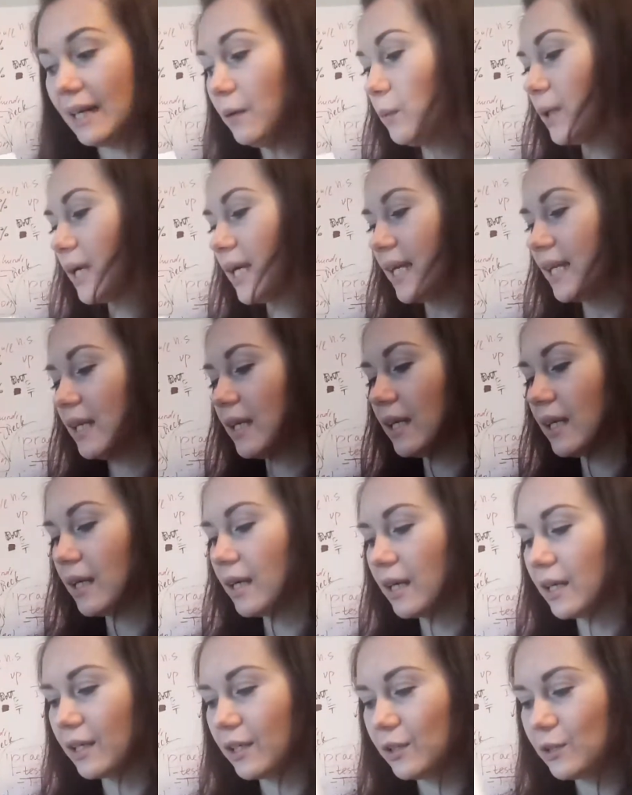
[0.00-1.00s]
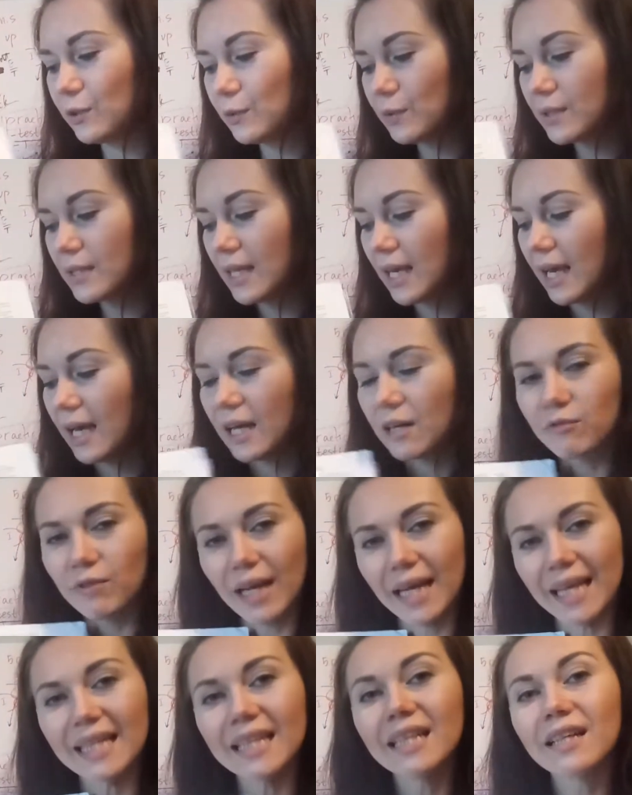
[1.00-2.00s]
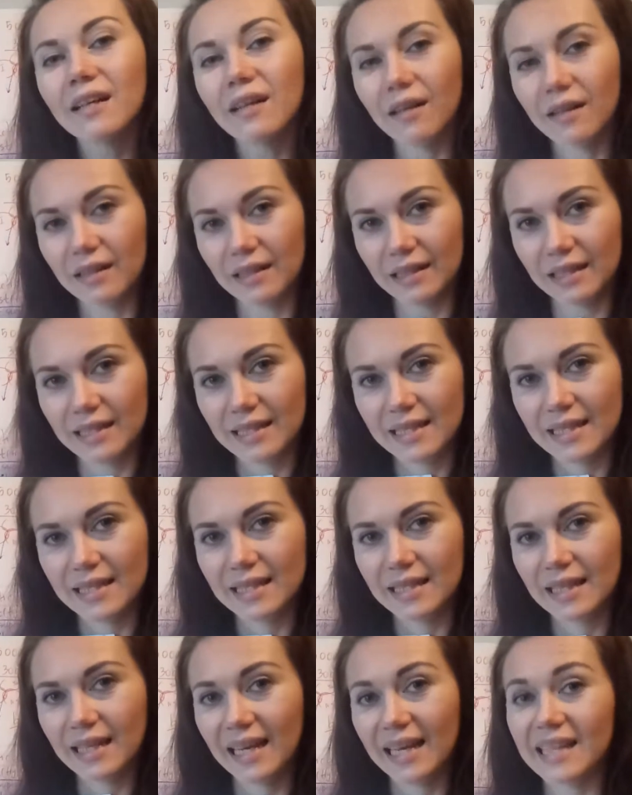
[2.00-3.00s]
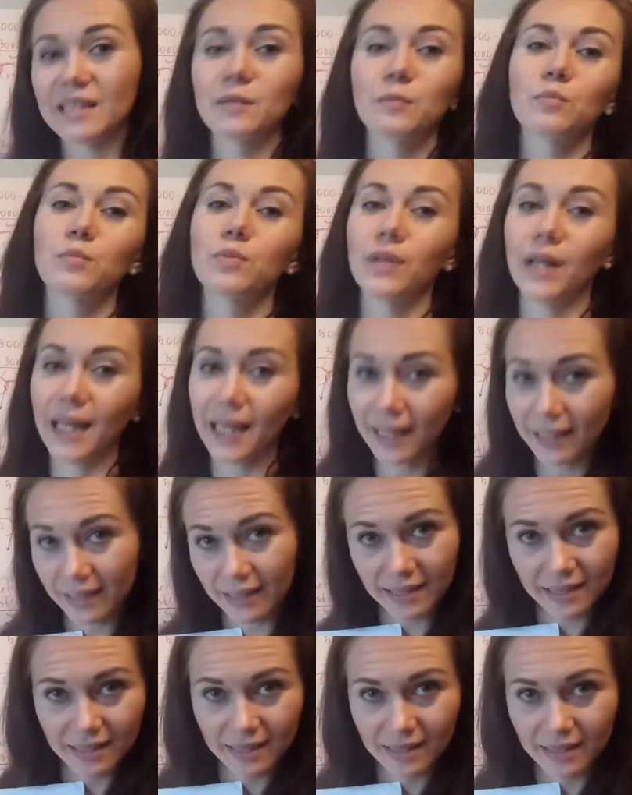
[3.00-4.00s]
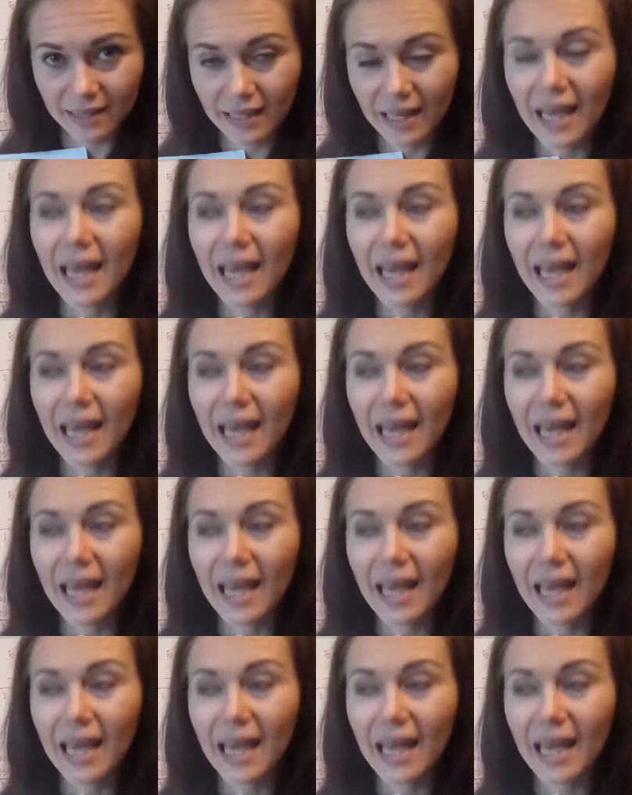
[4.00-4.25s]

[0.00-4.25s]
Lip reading: we can use ready cards as a practice,